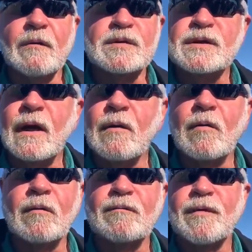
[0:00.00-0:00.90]
There was
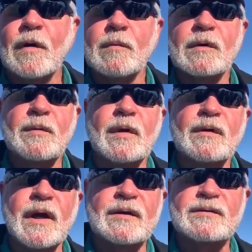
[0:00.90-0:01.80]
no verbal
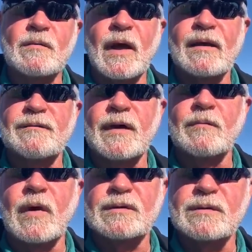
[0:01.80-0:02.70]
communication out of
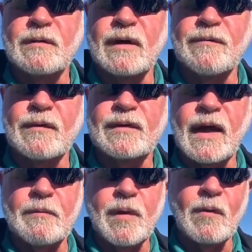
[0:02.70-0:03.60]
him whatsoever at
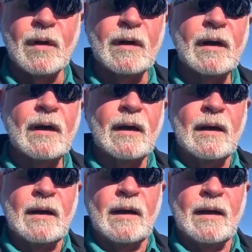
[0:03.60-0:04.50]
that point.
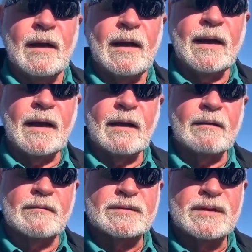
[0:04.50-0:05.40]

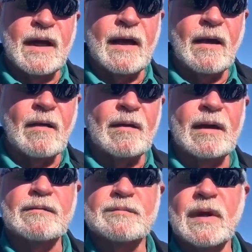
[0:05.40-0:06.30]
He was down.
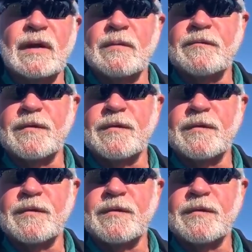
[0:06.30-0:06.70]
He was bleeding